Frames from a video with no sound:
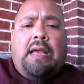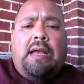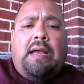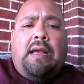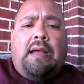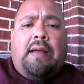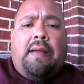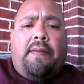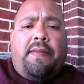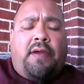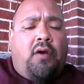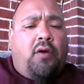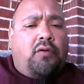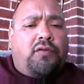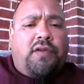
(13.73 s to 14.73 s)
The
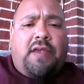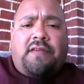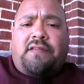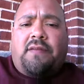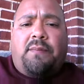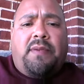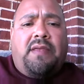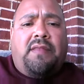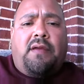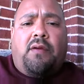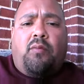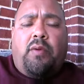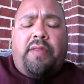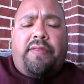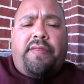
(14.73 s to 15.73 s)
coach has to be there
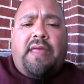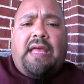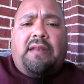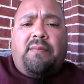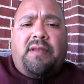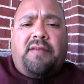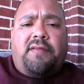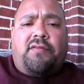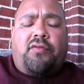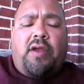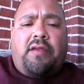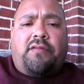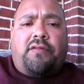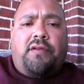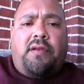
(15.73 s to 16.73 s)
with
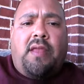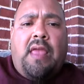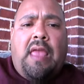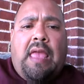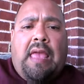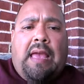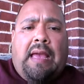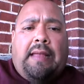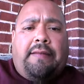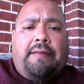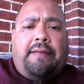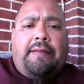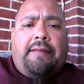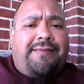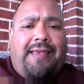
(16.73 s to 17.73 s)
administration,
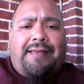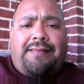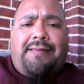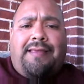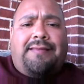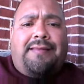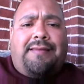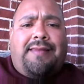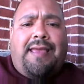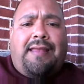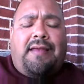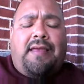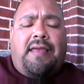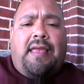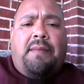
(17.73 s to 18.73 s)
dissecting the
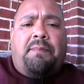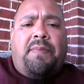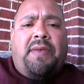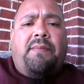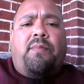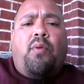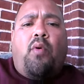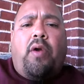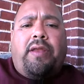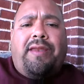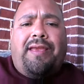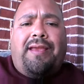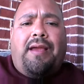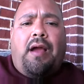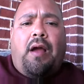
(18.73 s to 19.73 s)
data and
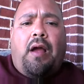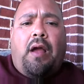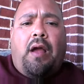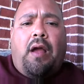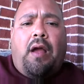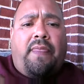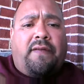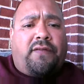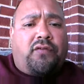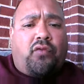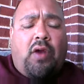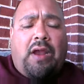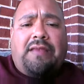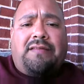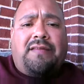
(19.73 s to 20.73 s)
pinpointing the
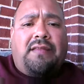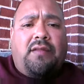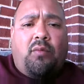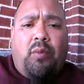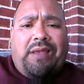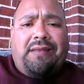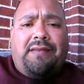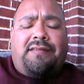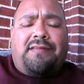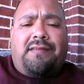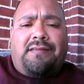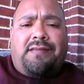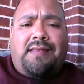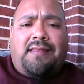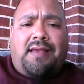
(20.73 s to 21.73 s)
strengths and the
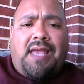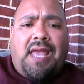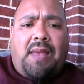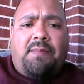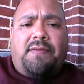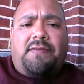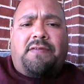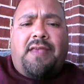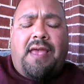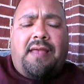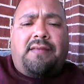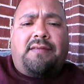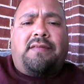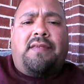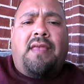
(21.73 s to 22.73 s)
weaknesses that the campus
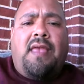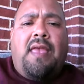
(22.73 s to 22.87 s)
has.